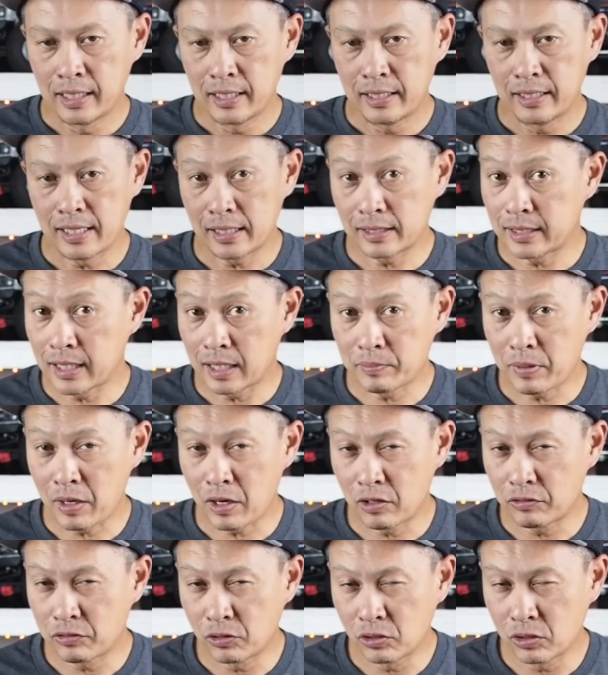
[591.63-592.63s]
not that
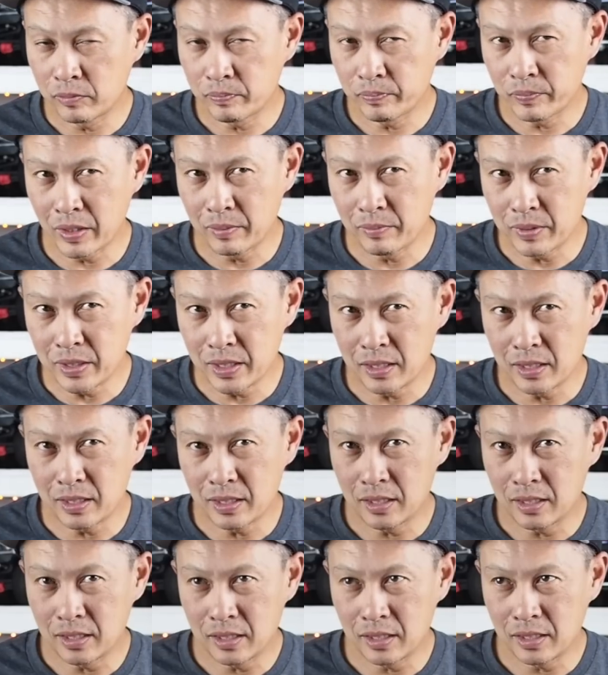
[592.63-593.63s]
powerful
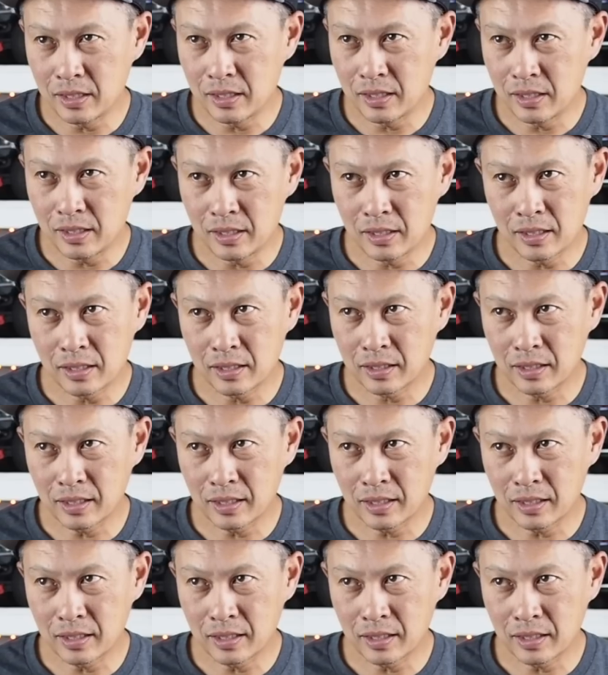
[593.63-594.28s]
maybe